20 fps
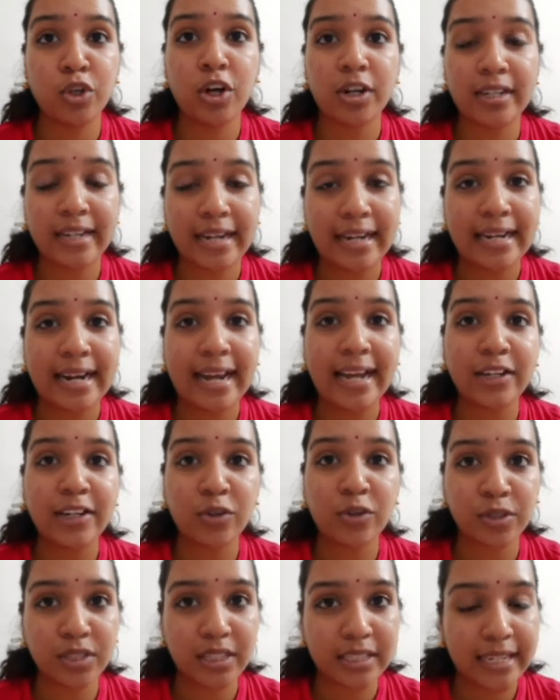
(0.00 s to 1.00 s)
deadline
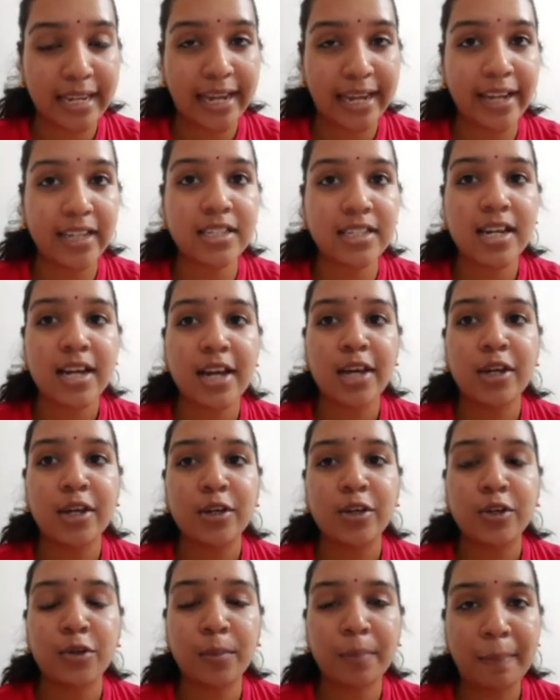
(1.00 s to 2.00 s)
or the date,
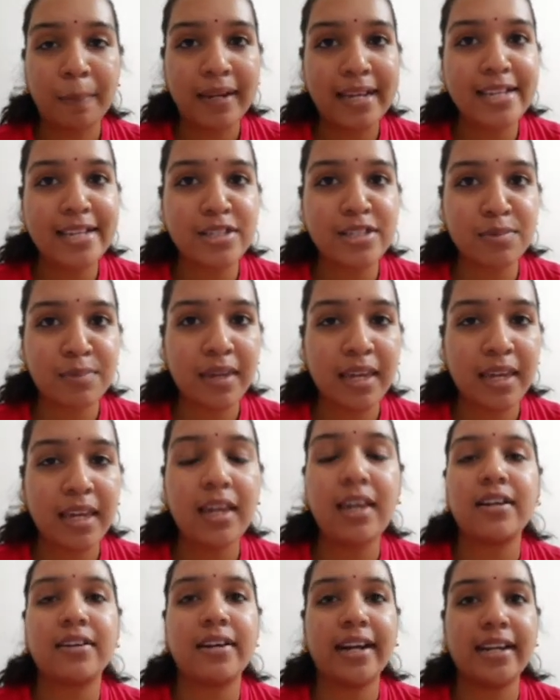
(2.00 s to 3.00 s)
you please
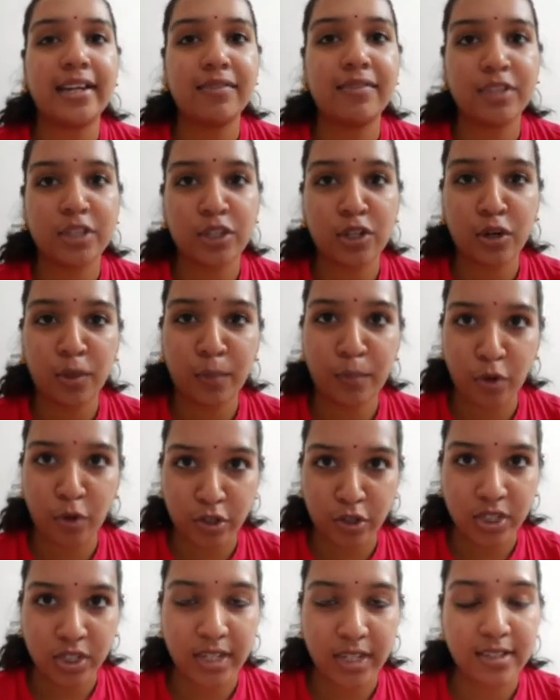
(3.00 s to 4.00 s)
be ready with your
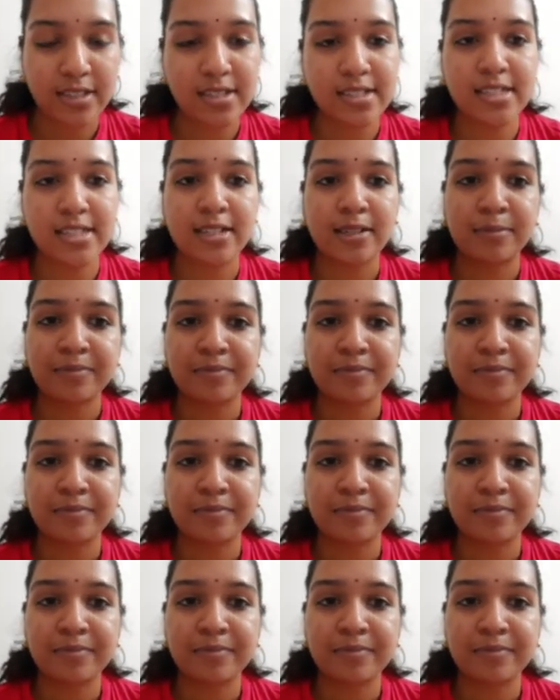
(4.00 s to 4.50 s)
projects.